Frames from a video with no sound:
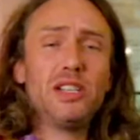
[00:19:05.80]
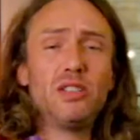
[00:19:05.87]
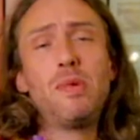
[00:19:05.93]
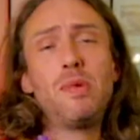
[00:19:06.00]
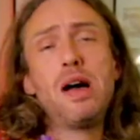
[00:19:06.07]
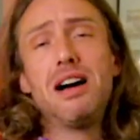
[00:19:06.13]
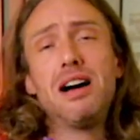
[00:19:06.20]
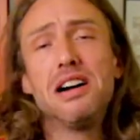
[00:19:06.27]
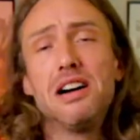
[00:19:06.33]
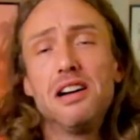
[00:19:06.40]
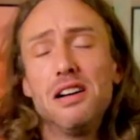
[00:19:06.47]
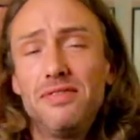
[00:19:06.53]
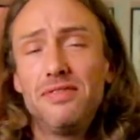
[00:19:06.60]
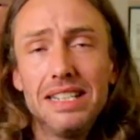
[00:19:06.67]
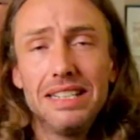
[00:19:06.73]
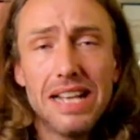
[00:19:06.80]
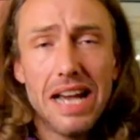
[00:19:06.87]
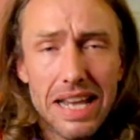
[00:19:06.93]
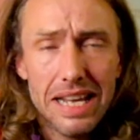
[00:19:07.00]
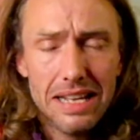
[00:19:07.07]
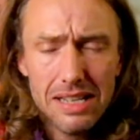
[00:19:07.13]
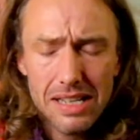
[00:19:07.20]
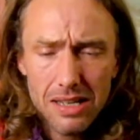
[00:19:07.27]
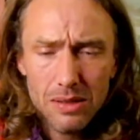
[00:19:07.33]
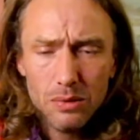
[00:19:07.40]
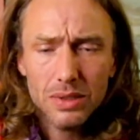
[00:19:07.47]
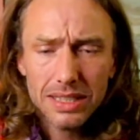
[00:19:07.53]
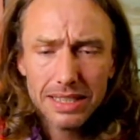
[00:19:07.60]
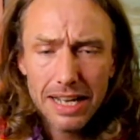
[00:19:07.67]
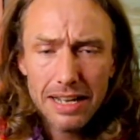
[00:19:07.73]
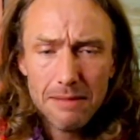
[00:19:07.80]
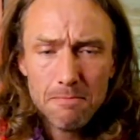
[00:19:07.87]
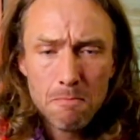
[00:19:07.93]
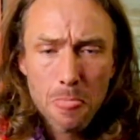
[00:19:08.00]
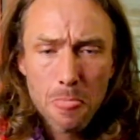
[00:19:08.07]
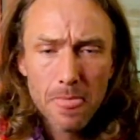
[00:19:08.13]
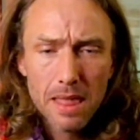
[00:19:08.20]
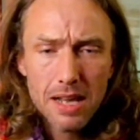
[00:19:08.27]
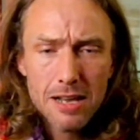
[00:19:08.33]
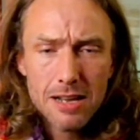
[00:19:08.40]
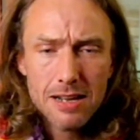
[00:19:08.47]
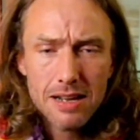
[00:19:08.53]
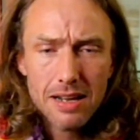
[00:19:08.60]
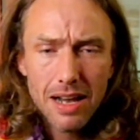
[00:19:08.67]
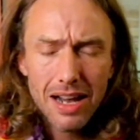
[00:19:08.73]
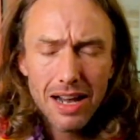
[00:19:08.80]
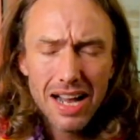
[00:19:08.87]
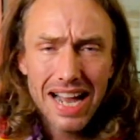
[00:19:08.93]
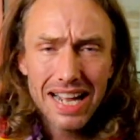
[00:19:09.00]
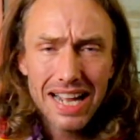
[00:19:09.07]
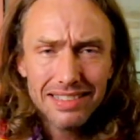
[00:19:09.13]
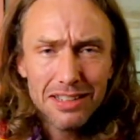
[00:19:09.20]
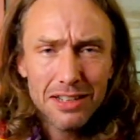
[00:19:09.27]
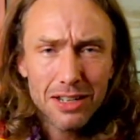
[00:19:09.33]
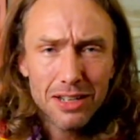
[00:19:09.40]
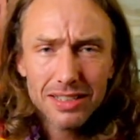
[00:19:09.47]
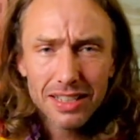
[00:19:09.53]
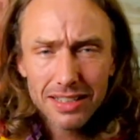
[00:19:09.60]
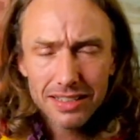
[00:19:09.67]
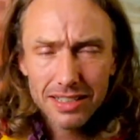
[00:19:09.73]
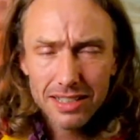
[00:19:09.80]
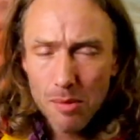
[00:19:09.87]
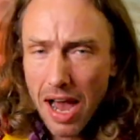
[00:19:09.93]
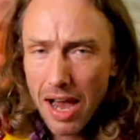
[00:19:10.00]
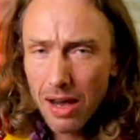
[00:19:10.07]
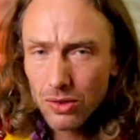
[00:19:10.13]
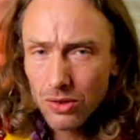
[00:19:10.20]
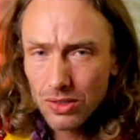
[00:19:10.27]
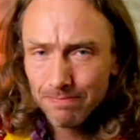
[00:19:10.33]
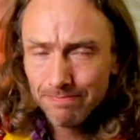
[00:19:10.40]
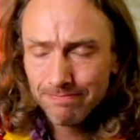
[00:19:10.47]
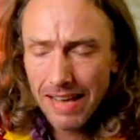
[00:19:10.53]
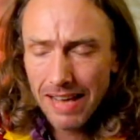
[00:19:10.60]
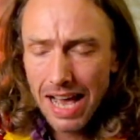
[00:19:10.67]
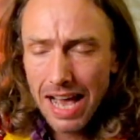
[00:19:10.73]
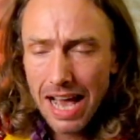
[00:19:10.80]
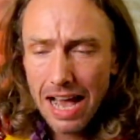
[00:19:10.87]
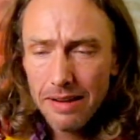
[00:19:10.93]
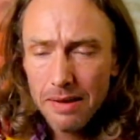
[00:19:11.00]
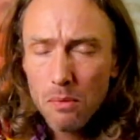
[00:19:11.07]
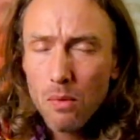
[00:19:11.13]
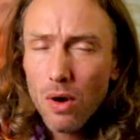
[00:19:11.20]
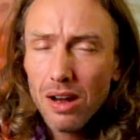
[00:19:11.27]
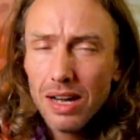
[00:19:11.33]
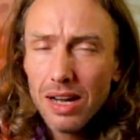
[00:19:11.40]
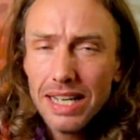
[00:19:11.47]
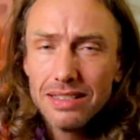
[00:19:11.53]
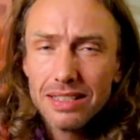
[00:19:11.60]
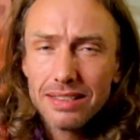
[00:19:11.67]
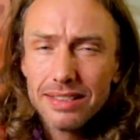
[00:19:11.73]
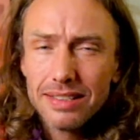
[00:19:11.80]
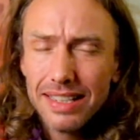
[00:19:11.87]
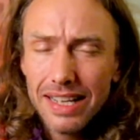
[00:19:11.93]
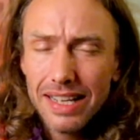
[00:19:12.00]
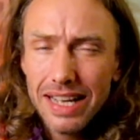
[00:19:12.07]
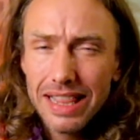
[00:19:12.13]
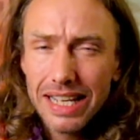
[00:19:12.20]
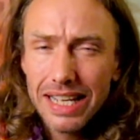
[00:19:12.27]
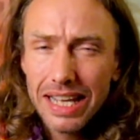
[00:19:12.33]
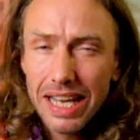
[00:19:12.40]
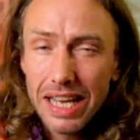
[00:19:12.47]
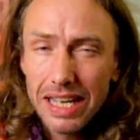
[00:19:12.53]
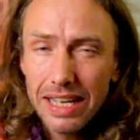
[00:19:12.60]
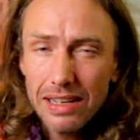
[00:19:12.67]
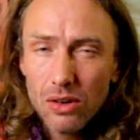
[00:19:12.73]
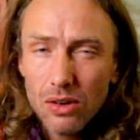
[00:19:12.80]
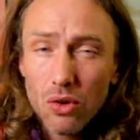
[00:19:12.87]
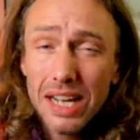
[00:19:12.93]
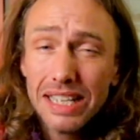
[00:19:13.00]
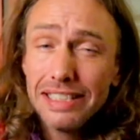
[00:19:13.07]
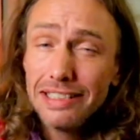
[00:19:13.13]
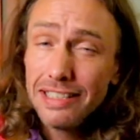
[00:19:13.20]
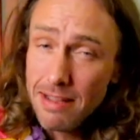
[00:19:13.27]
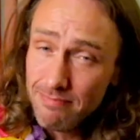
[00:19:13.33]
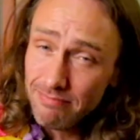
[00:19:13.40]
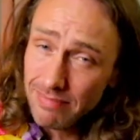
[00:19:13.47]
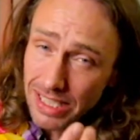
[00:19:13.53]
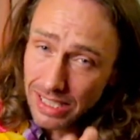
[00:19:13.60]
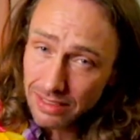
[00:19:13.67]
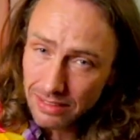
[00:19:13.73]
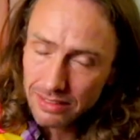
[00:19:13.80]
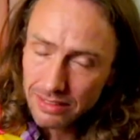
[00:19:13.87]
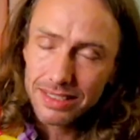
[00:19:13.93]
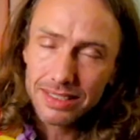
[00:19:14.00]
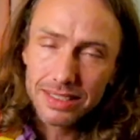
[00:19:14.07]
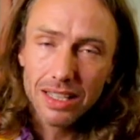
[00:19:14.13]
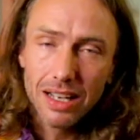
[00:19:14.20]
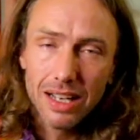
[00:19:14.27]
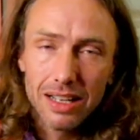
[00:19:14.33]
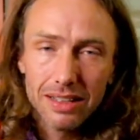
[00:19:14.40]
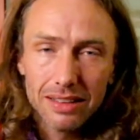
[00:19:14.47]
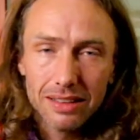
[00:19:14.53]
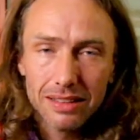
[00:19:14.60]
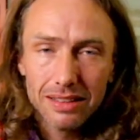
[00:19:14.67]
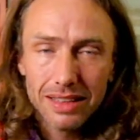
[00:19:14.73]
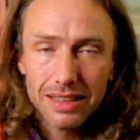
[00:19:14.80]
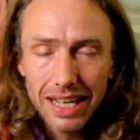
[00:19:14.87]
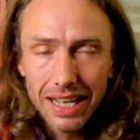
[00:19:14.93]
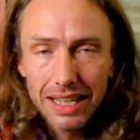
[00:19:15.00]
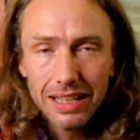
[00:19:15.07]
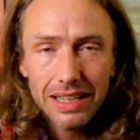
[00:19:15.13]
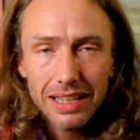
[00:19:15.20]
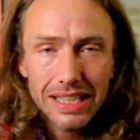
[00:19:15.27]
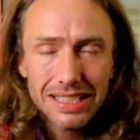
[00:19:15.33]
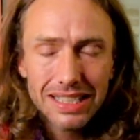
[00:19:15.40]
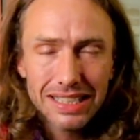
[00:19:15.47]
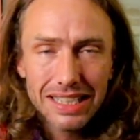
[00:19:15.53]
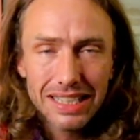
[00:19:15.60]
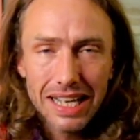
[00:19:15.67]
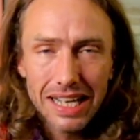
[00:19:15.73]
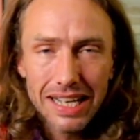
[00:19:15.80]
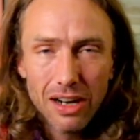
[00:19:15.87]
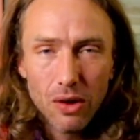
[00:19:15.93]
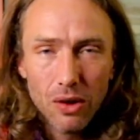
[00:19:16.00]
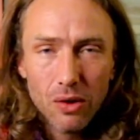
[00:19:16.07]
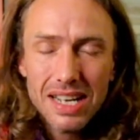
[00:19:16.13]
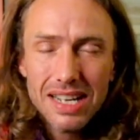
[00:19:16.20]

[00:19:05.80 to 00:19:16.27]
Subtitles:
part of today was I had to go to the summer house, and while inserting the key, or attempting to insert the key into the keyhole,